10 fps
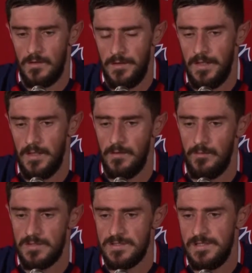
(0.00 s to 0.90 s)
Yeah, it
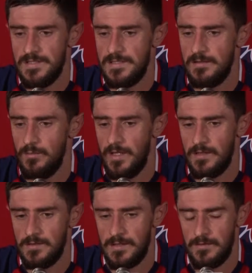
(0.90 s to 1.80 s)
wasn't easy. We had
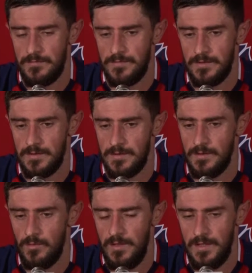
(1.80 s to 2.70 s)
a tough
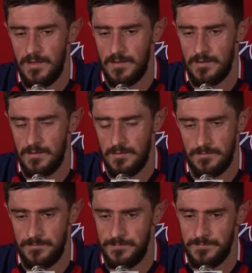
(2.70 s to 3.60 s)
week,
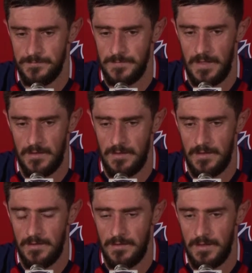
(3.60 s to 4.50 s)

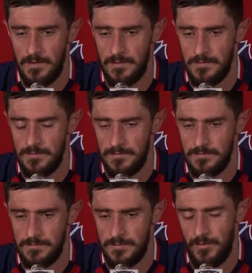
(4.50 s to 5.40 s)
not the
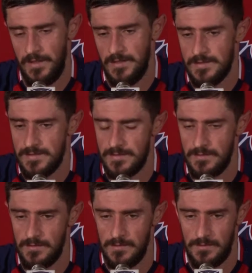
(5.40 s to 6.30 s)
greatest.
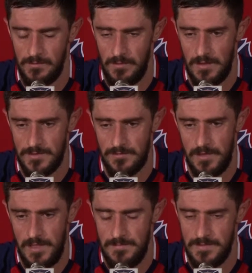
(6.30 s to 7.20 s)
We lost 2
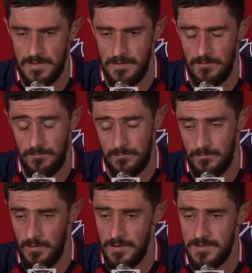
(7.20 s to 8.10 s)
games and
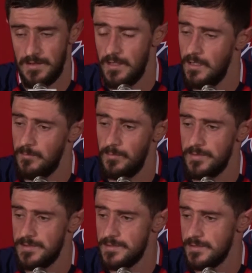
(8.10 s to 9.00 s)
we lost in the cup,
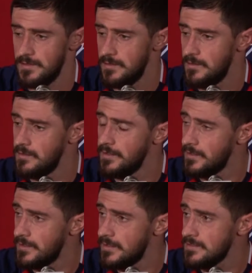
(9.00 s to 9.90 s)
which it
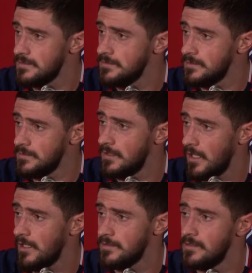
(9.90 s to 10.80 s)
hurt us a
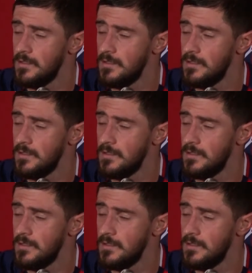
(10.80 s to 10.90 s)
lot.